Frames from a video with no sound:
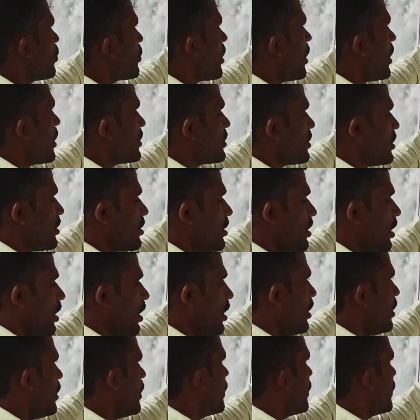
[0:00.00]
2 cos theta.
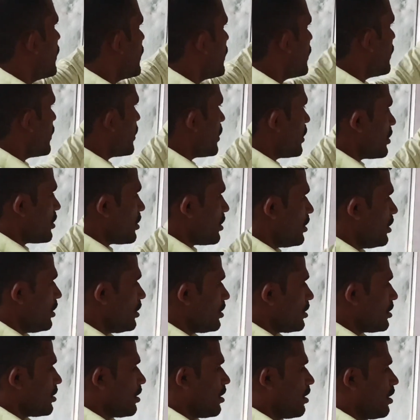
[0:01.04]
Integration
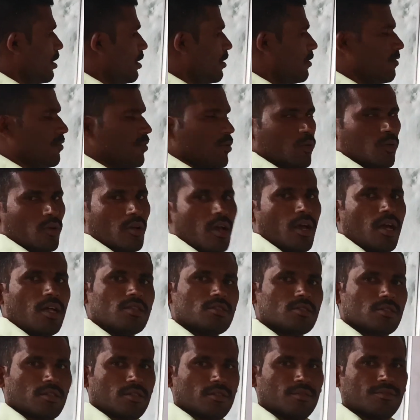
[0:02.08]
is 4
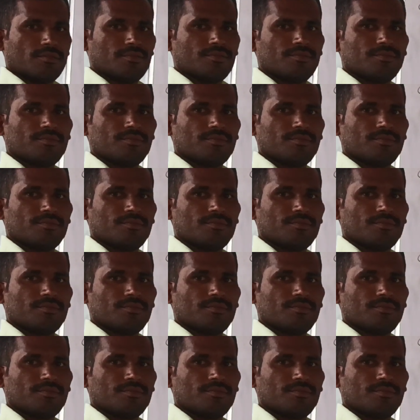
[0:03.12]
answer.